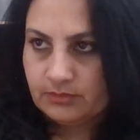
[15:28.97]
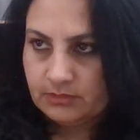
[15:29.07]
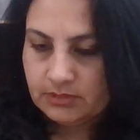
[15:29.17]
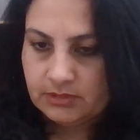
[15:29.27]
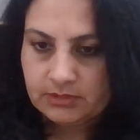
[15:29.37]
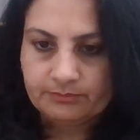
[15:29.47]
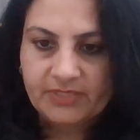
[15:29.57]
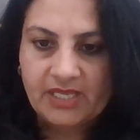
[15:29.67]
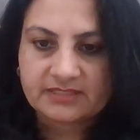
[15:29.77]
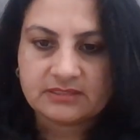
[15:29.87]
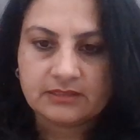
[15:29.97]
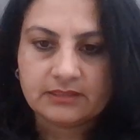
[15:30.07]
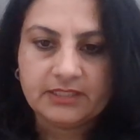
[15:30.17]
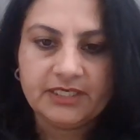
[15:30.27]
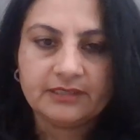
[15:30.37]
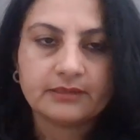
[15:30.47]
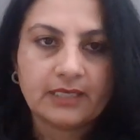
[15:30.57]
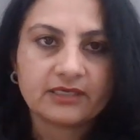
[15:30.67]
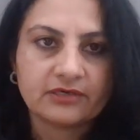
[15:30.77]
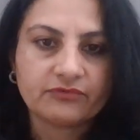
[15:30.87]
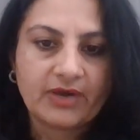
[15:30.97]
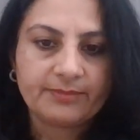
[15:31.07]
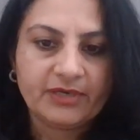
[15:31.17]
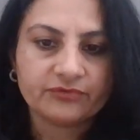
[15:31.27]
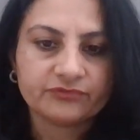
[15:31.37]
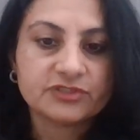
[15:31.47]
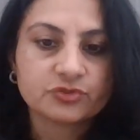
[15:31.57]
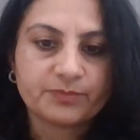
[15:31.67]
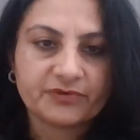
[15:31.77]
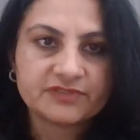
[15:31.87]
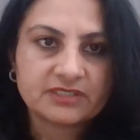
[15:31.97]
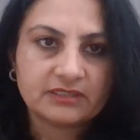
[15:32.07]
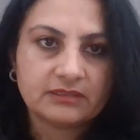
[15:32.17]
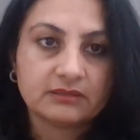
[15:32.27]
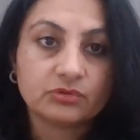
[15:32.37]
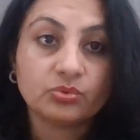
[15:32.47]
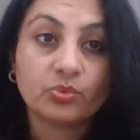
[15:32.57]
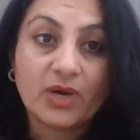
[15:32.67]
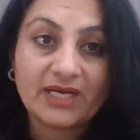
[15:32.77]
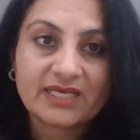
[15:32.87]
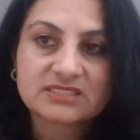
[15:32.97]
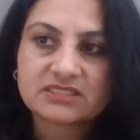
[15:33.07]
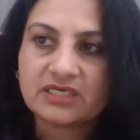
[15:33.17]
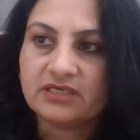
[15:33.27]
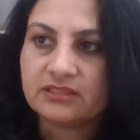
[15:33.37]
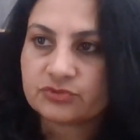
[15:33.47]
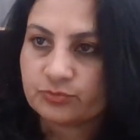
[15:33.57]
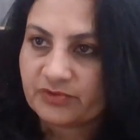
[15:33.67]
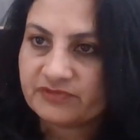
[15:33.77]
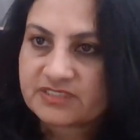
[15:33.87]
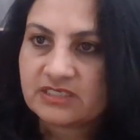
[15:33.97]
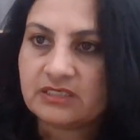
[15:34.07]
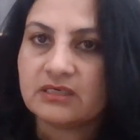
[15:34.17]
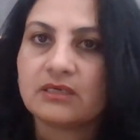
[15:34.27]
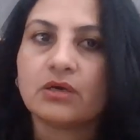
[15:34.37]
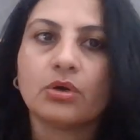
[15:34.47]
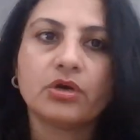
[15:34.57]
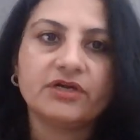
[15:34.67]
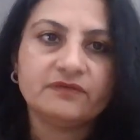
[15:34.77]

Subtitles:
or need, like requirement of the supervision, to what extent supervision or